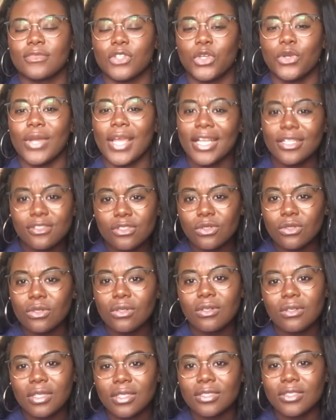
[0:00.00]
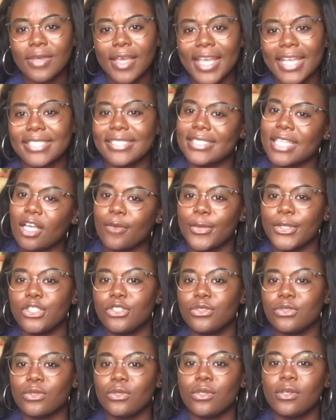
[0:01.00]
grade school, so I guess it's
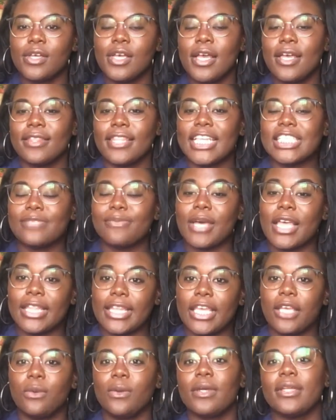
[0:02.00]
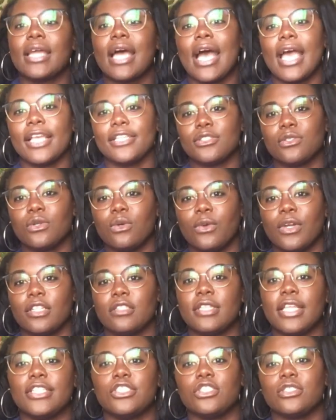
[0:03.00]
elementary school, that's bilingual, and a high school where
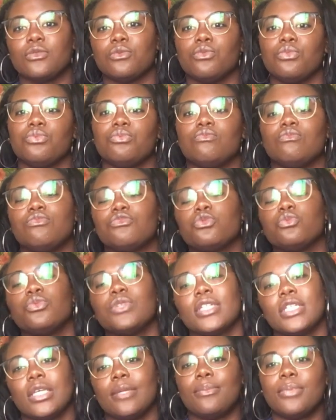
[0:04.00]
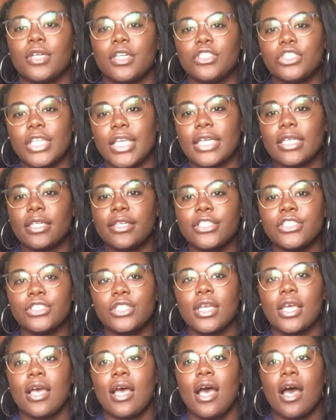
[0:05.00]
they just really push English.
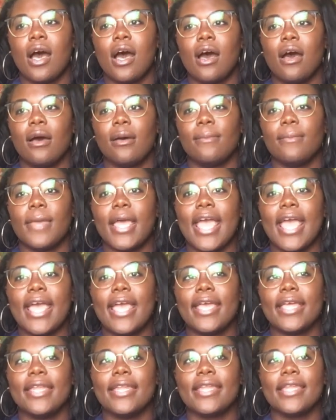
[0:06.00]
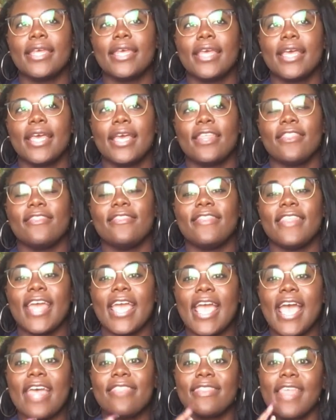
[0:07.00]
Um, and
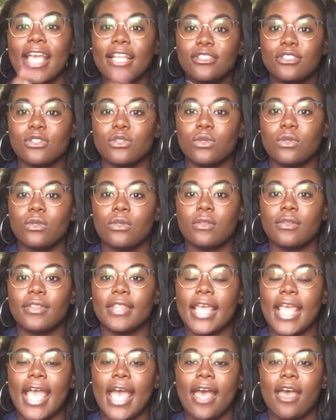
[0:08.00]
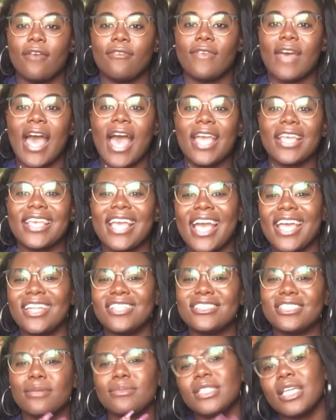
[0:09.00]
they, at that school they have I kind
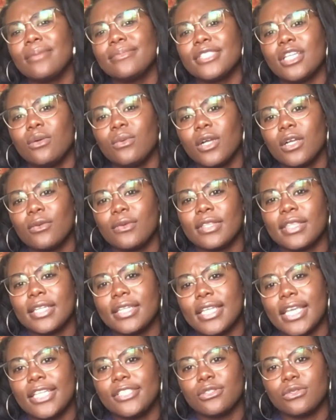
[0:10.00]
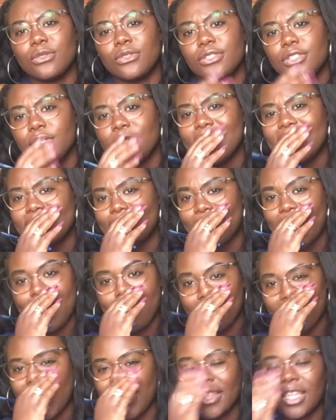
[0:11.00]
of sometimes I'll work with the day school students but I
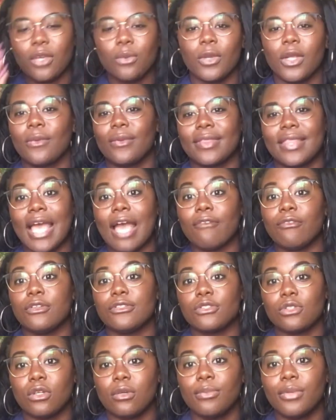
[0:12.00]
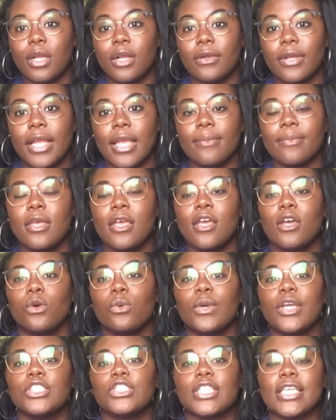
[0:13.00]
mainly work with the after school program
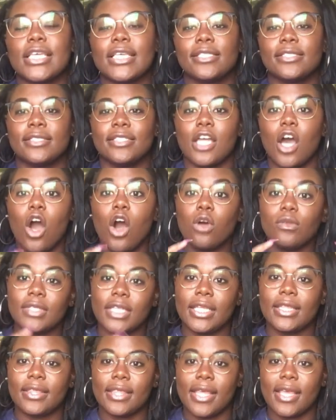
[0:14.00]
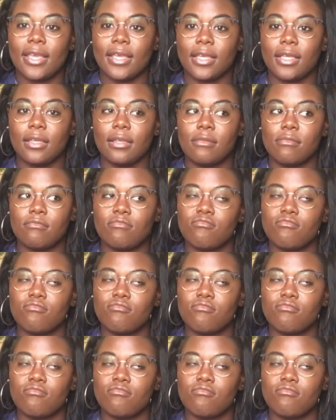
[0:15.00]
which is the only thing